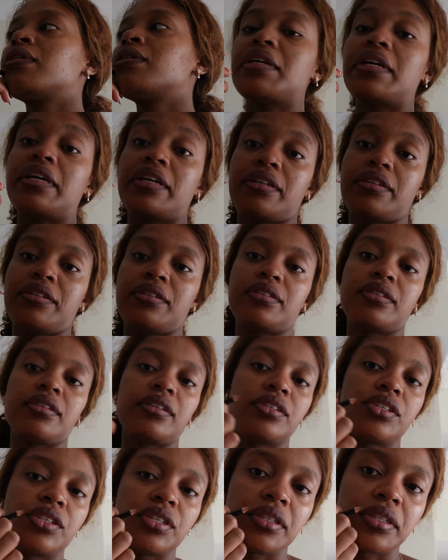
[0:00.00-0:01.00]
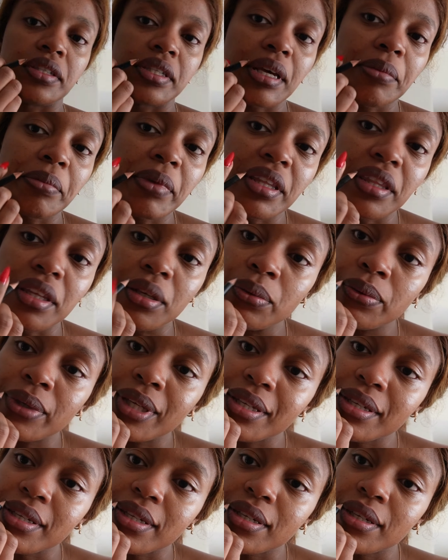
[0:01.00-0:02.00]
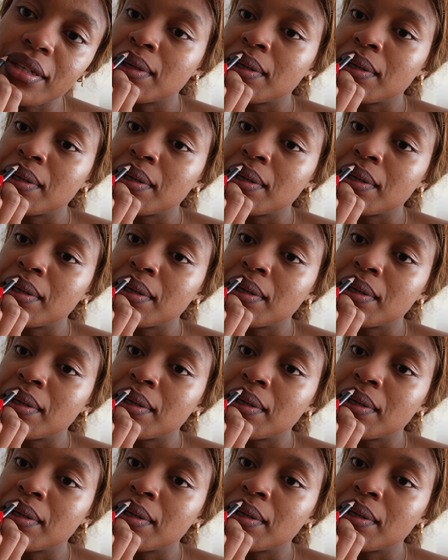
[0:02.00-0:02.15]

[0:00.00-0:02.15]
Yeah, it's a cheese. I'm at the wheat.